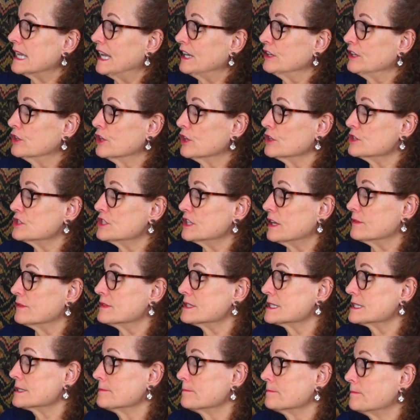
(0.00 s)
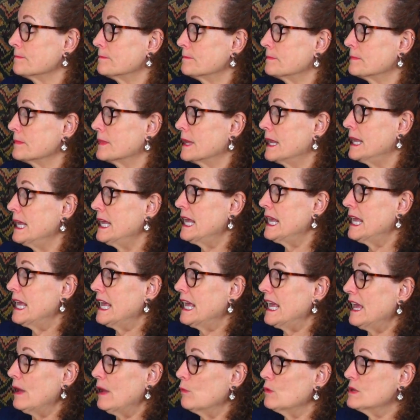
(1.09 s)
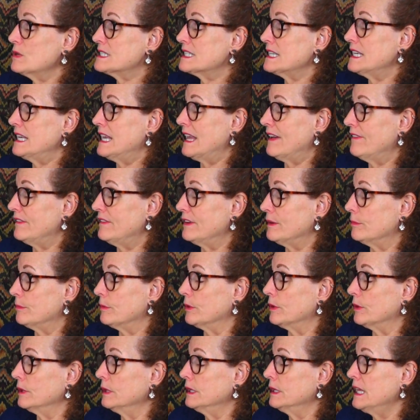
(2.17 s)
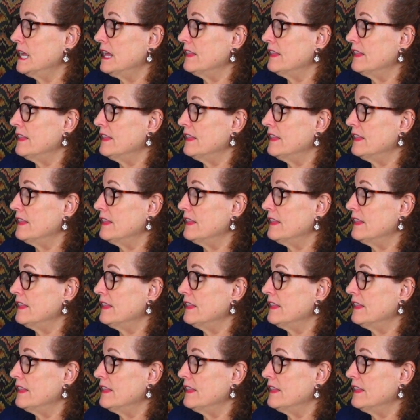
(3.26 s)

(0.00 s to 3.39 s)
and kerchiefs. It was inevitable